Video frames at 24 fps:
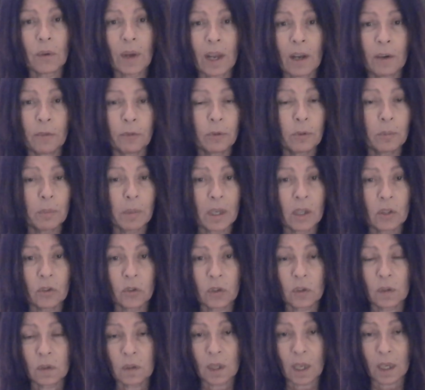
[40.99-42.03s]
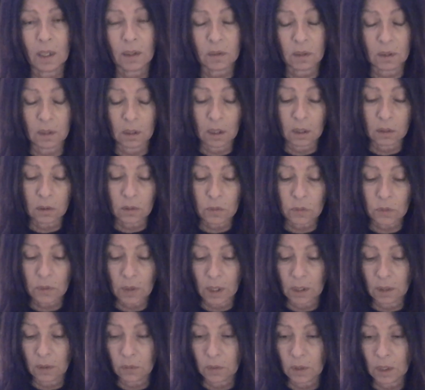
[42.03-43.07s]
affirmation decks, not those
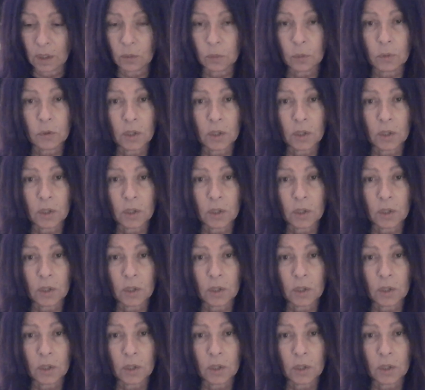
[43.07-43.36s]
kind of things.